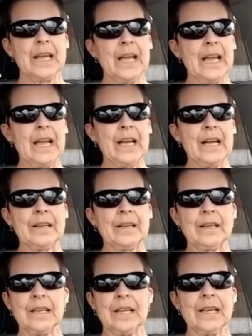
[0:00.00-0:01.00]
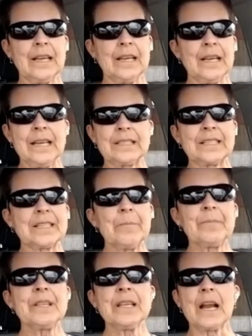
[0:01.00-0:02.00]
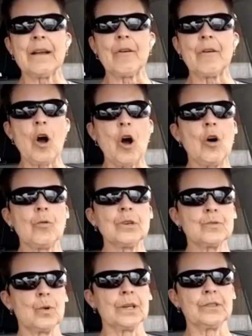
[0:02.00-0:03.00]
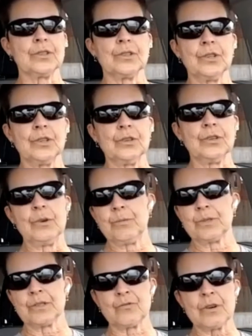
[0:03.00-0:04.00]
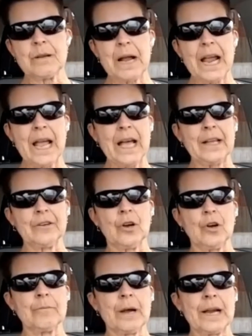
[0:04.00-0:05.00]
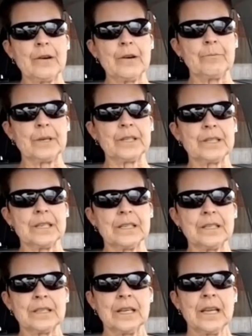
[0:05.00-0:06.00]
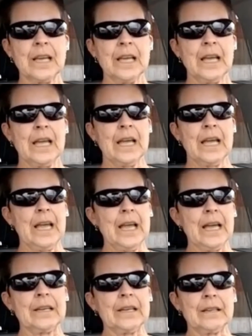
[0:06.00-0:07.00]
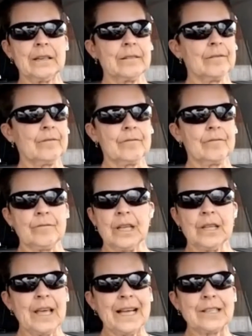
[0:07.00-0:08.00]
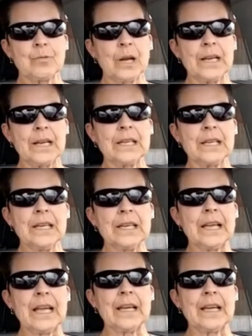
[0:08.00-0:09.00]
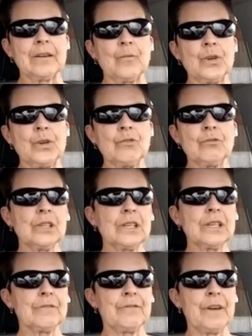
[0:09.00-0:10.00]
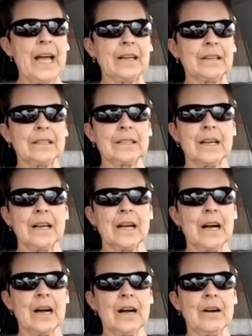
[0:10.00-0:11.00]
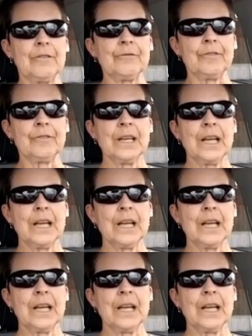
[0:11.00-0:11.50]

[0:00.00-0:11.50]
and it's something that I've always wanted to do. It was a dream I had to own my own business, and that's what I did. And when you look at the fact of,